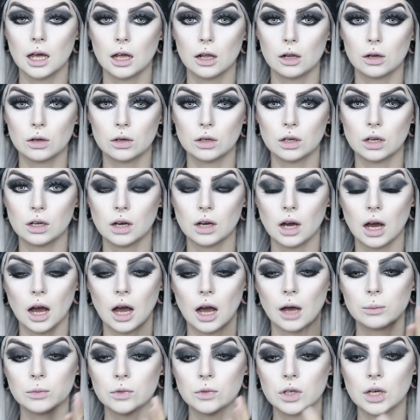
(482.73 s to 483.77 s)
and
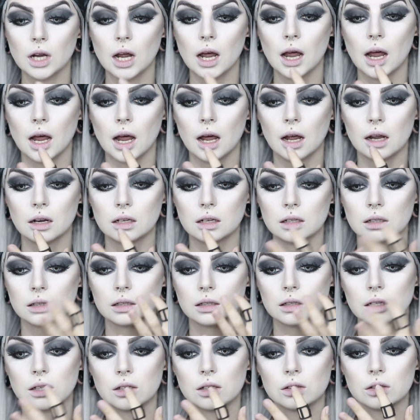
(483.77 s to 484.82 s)
I'm gonna add a
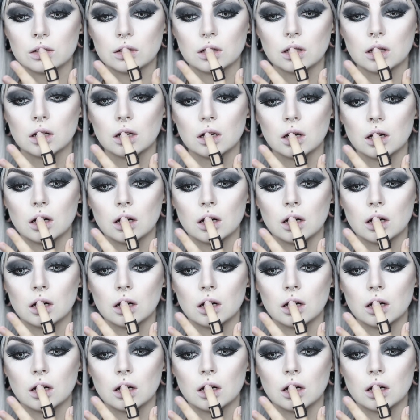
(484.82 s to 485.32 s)
little